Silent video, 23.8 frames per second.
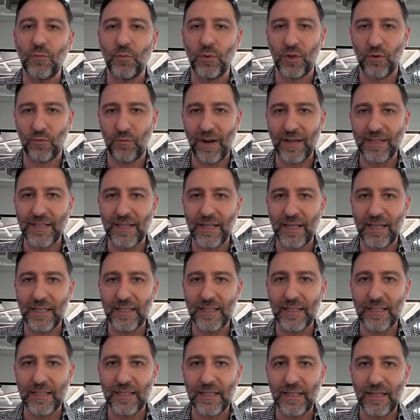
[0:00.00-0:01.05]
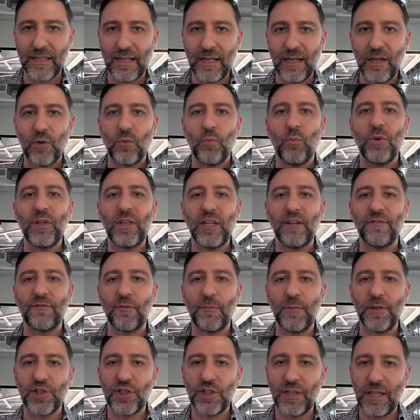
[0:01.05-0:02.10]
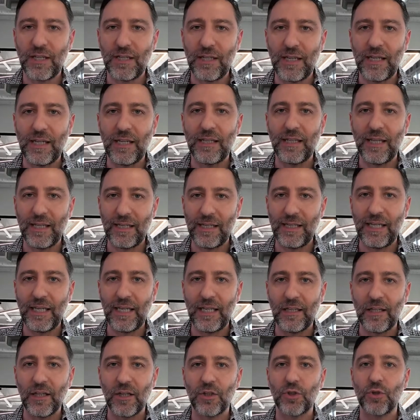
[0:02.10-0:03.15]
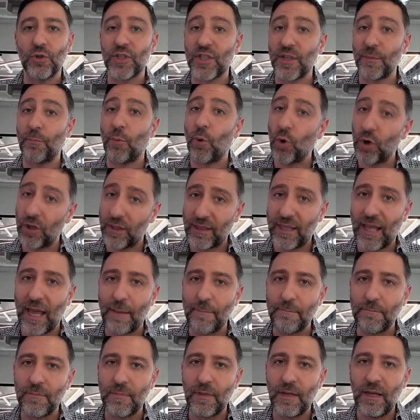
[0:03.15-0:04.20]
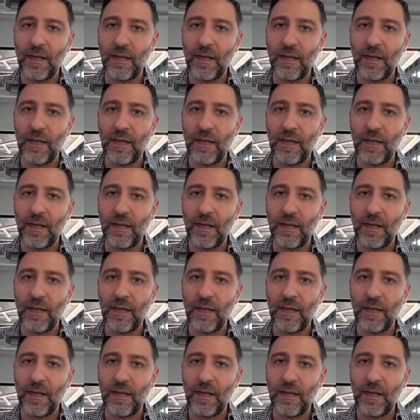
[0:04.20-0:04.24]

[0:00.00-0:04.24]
with the residents with the information they need to support them,